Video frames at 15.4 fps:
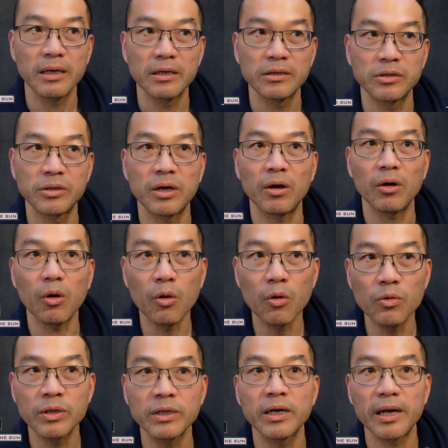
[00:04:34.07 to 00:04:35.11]
to their
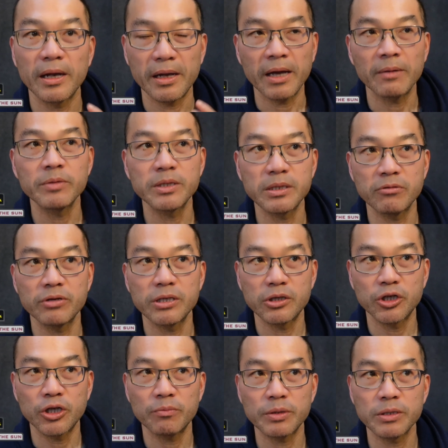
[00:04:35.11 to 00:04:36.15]
own M series
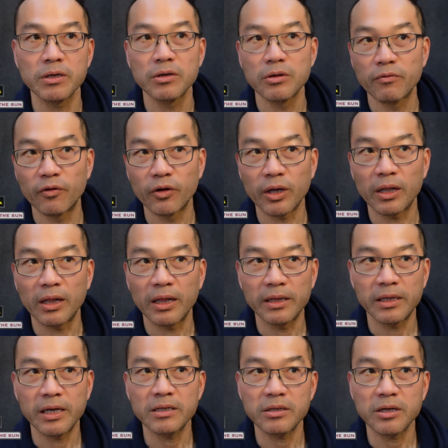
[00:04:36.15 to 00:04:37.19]
chips for their
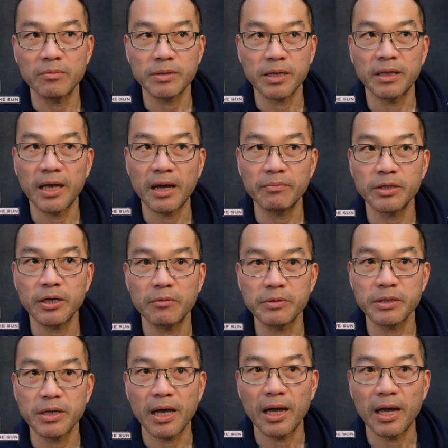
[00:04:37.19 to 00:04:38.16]
desktops and laptops,